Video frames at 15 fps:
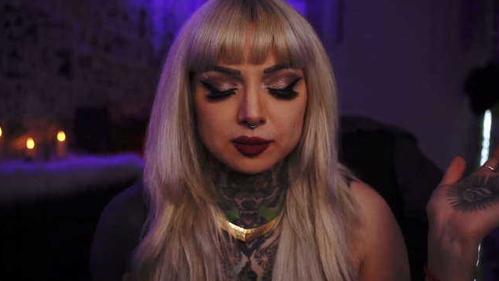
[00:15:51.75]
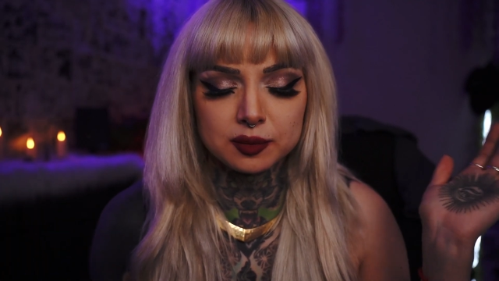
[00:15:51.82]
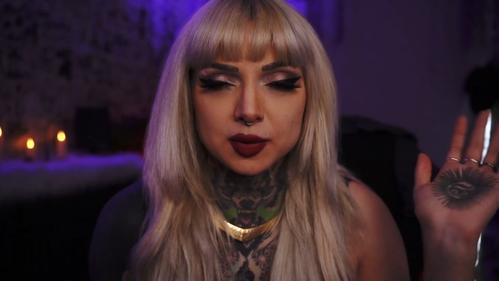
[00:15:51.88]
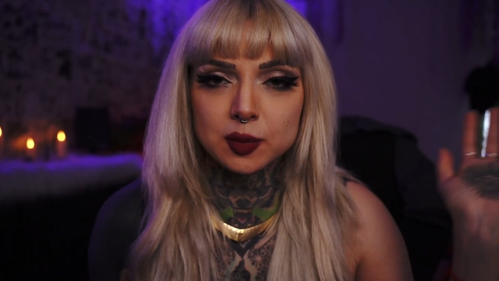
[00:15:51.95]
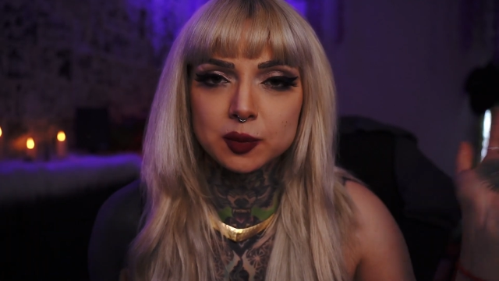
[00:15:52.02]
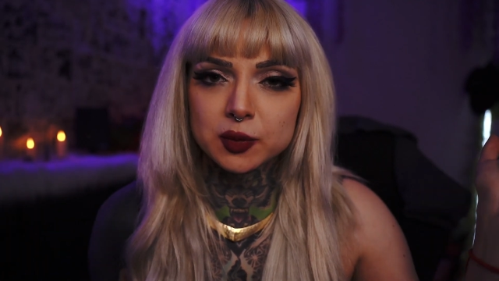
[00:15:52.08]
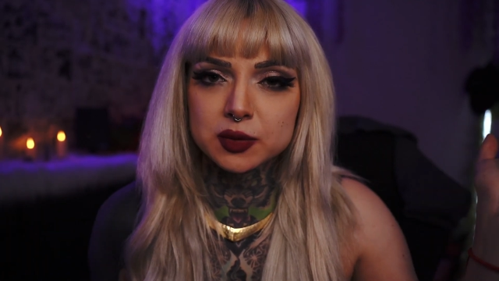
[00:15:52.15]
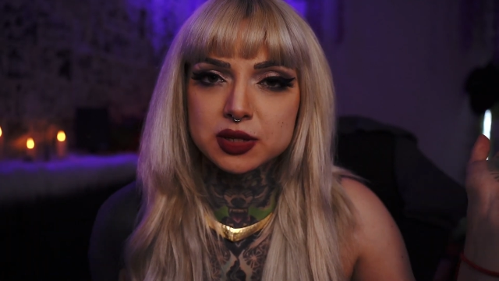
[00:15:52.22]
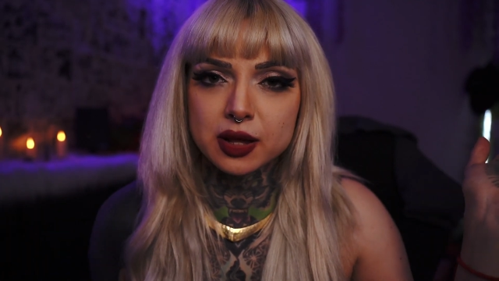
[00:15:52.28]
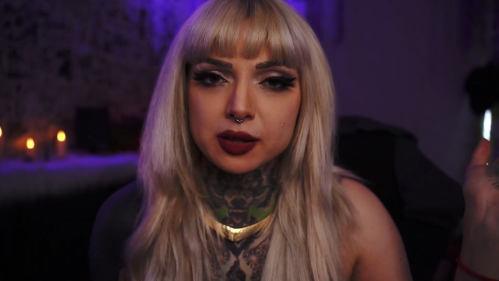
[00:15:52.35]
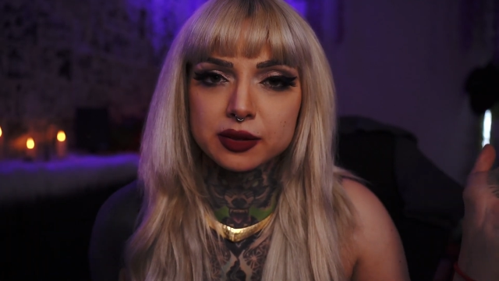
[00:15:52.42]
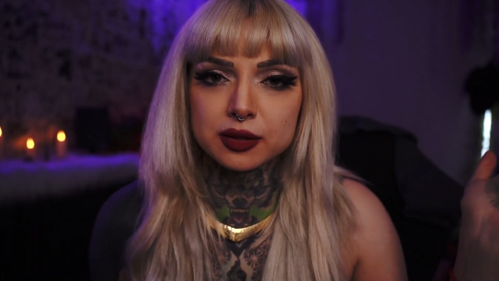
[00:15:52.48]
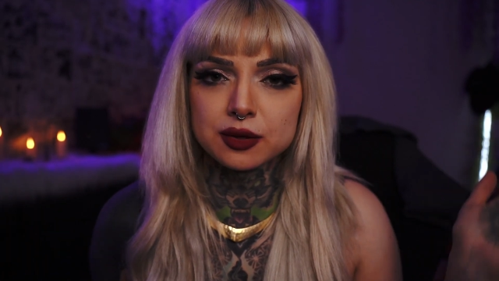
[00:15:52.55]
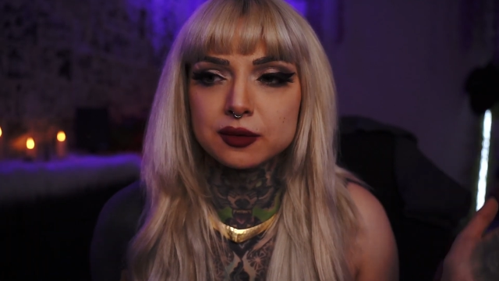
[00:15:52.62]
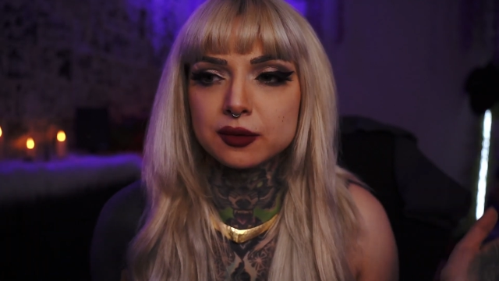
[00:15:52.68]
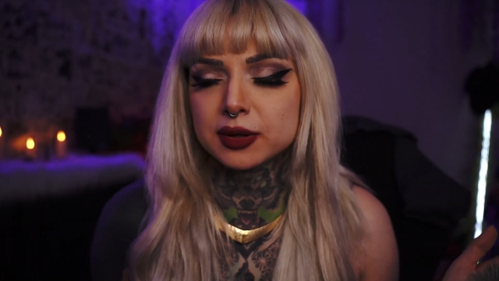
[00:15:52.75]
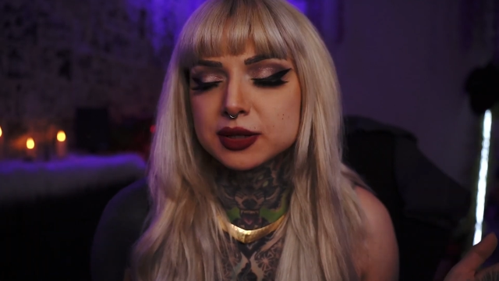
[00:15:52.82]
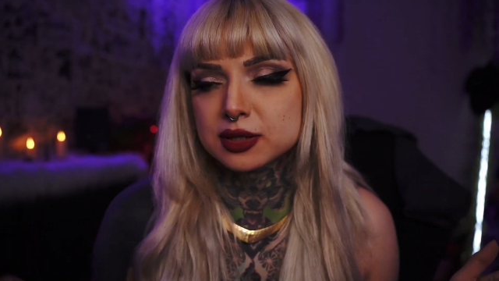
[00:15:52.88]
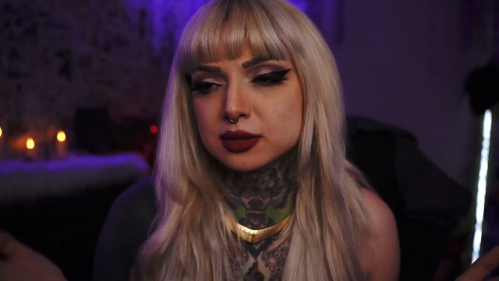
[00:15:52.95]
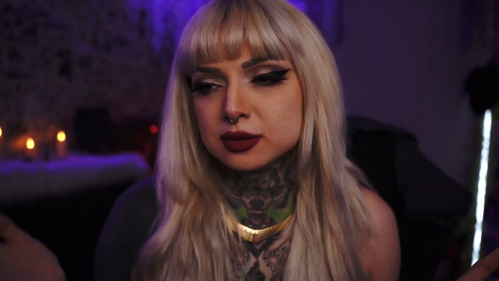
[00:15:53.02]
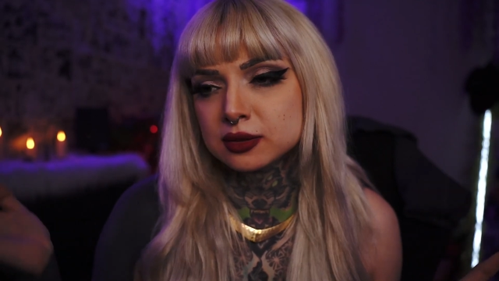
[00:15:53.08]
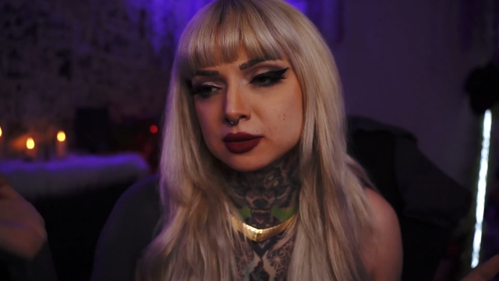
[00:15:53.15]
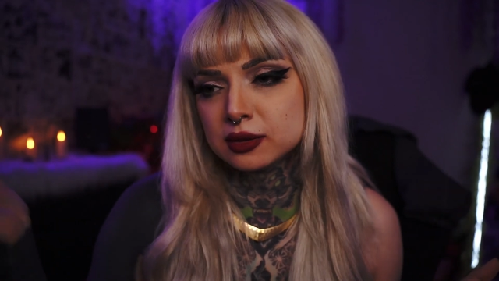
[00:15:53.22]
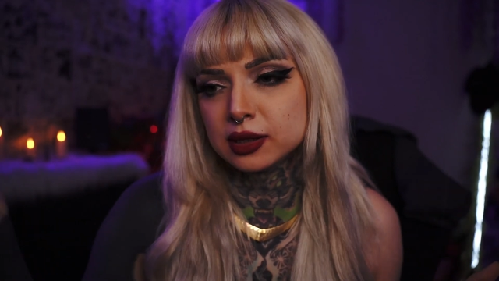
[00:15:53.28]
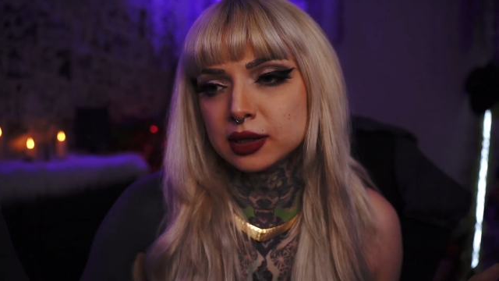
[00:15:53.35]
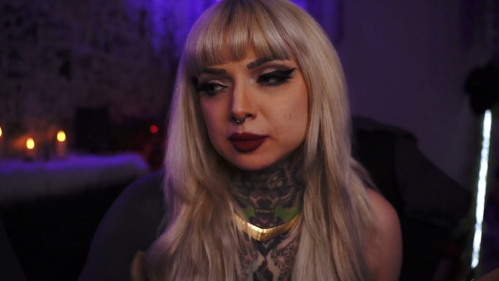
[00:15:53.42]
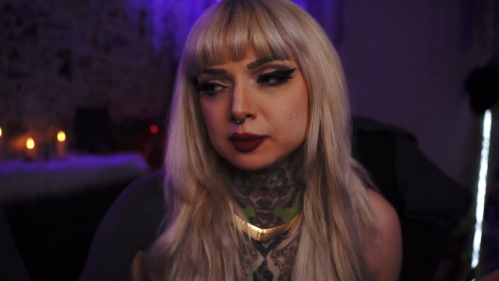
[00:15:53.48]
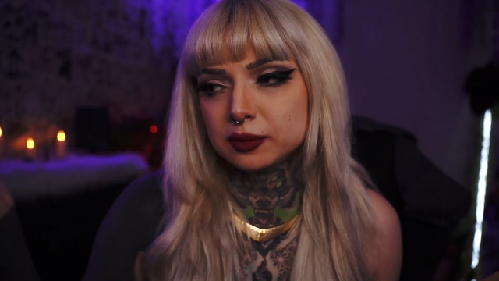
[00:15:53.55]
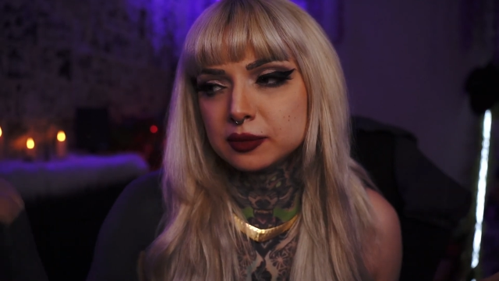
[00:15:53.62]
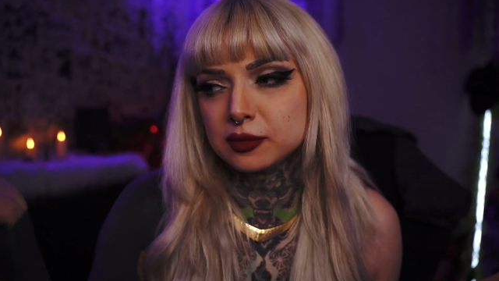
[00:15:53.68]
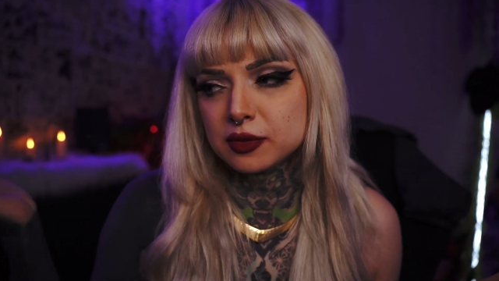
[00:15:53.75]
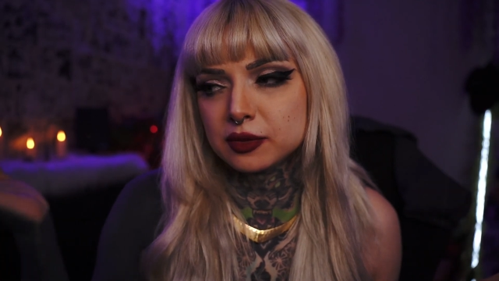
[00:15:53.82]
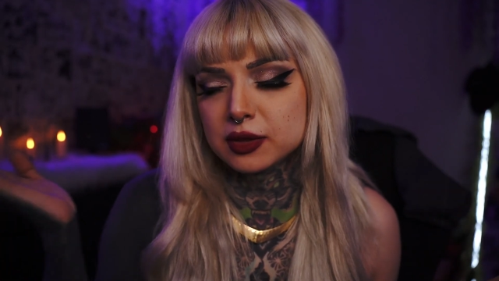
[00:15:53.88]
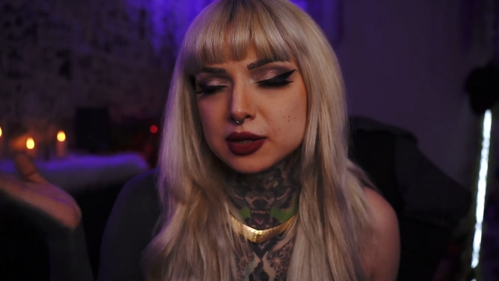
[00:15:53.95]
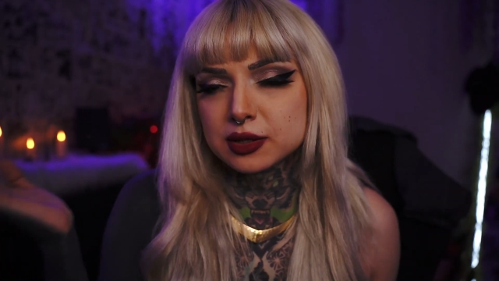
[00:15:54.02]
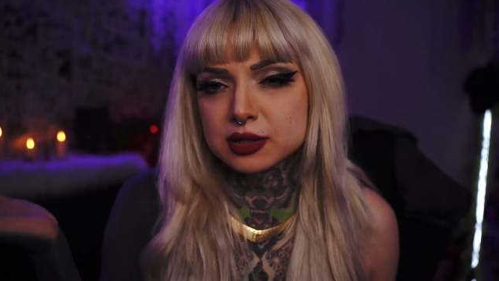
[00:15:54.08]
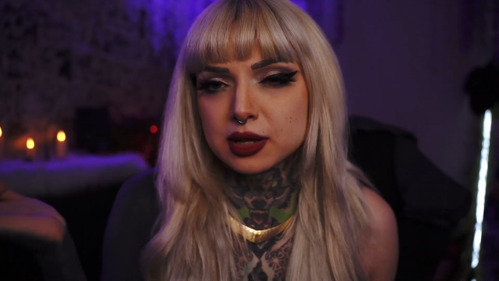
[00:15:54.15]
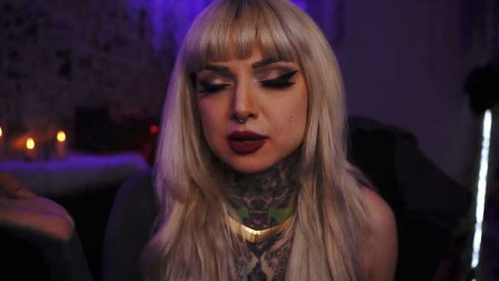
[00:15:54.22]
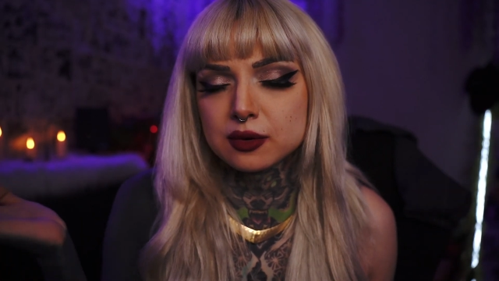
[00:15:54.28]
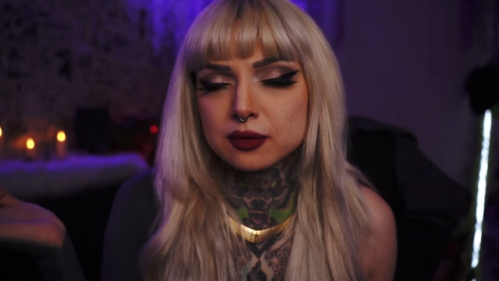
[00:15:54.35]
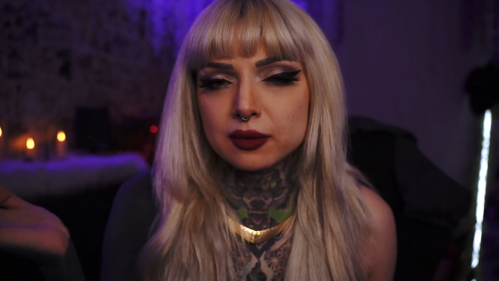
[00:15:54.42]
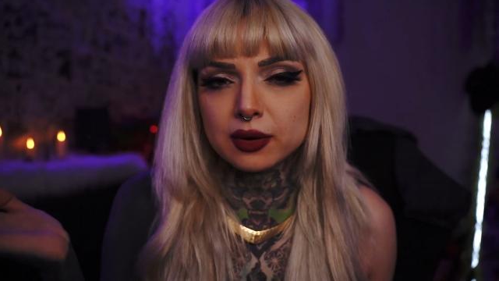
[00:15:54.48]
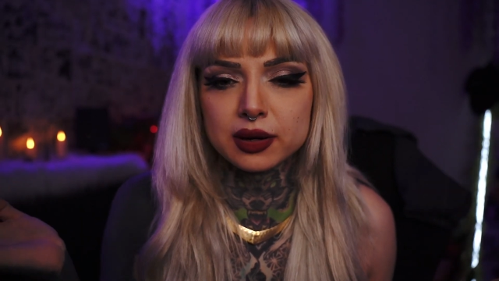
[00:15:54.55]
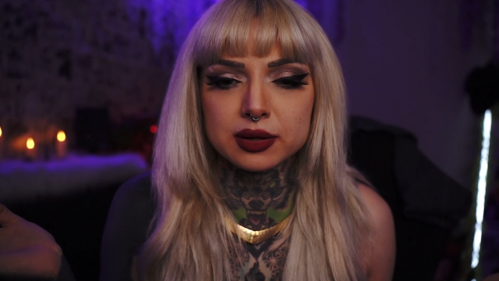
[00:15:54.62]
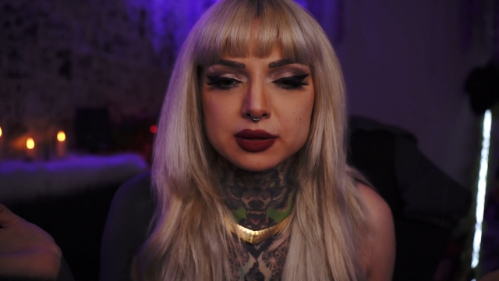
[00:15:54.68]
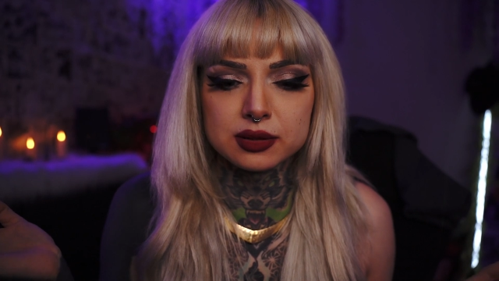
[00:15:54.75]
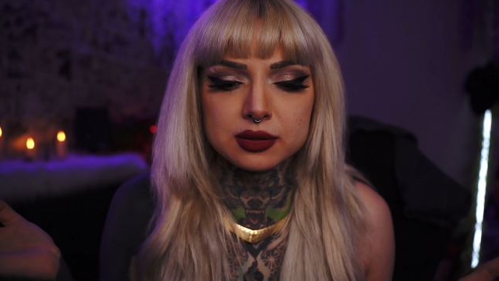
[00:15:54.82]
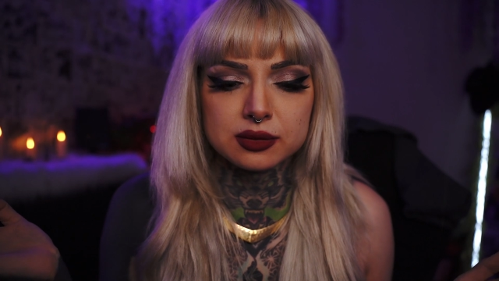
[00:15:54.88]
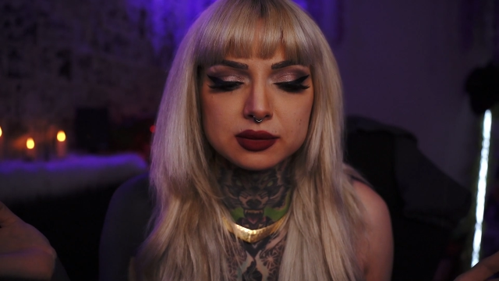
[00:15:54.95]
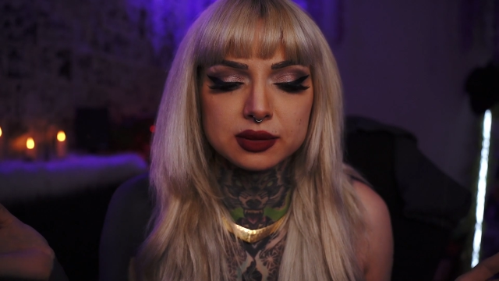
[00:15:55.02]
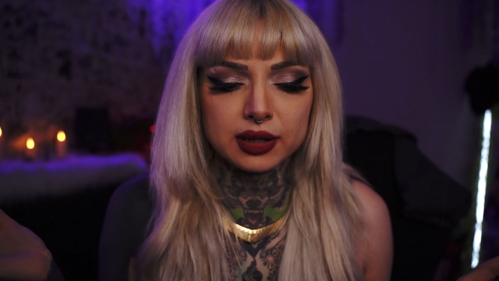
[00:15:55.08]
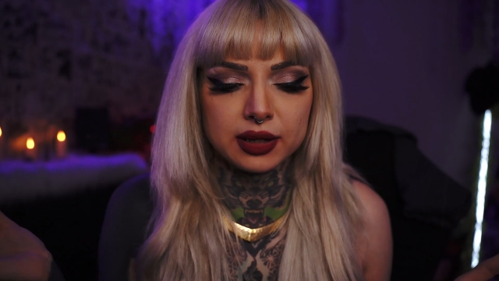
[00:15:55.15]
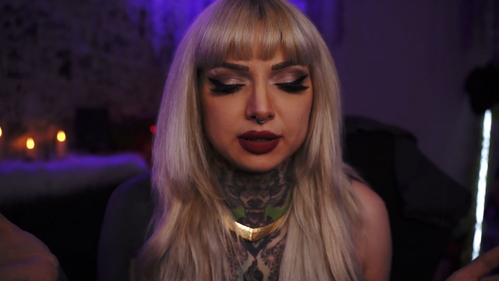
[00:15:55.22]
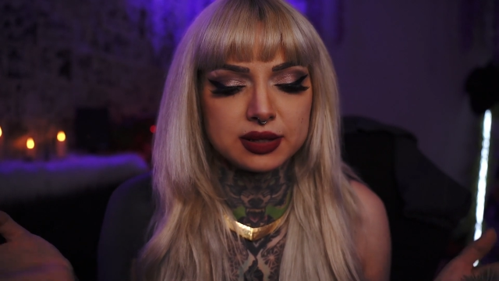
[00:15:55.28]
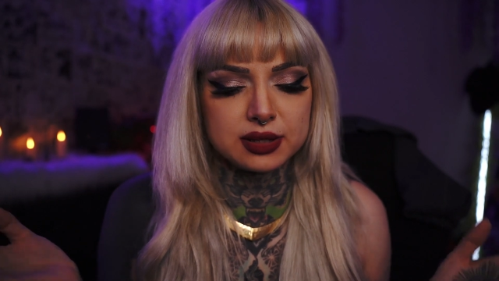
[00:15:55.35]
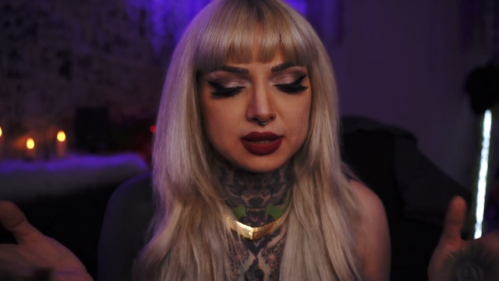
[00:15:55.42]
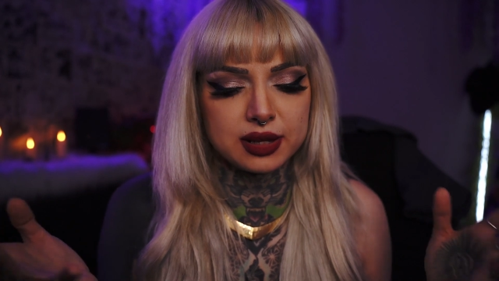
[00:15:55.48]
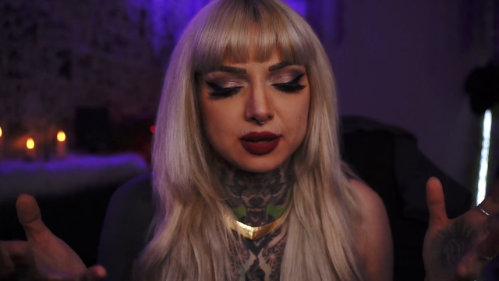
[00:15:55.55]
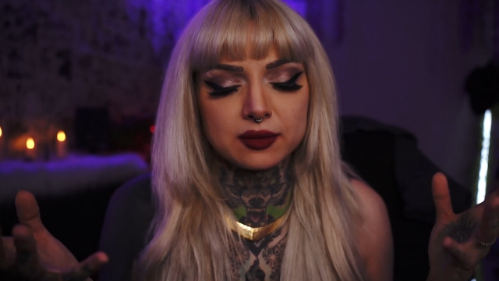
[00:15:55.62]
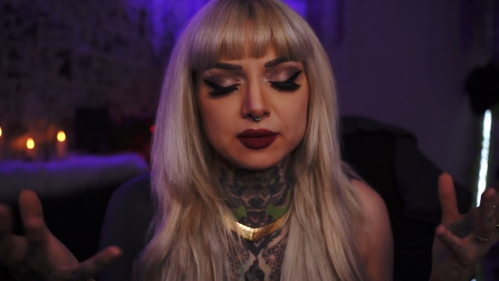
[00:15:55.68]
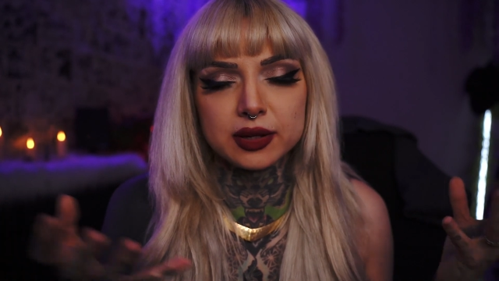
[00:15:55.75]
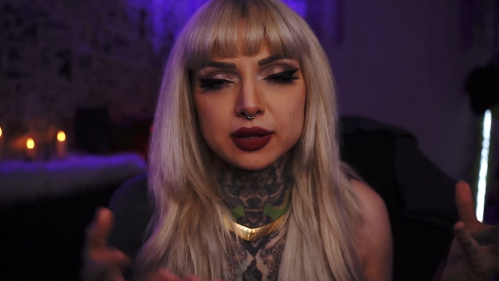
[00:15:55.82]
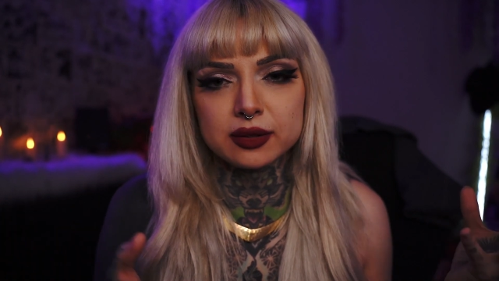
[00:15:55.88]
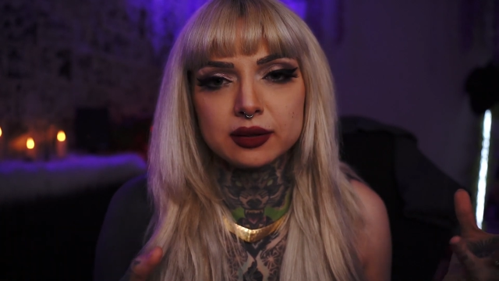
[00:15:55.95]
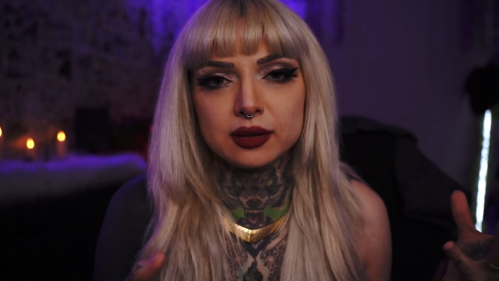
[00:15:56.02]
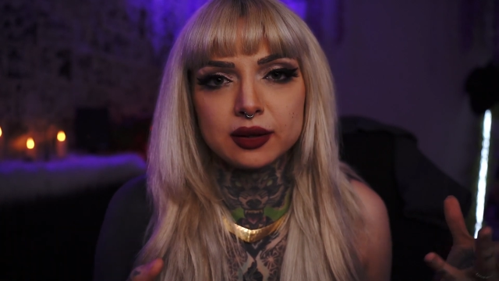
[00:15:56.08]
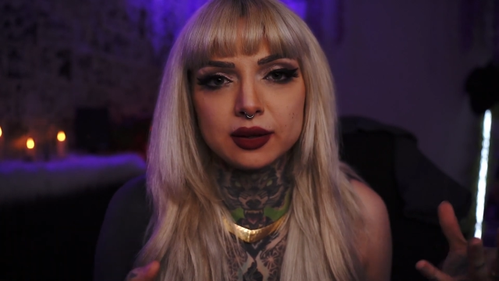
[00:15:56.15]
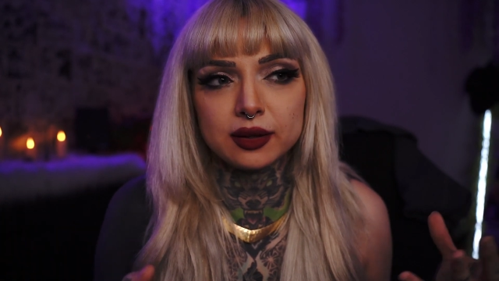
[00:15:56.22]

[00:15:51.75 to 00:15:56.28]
people telling you what to do and things that you want to do, and it's like, well,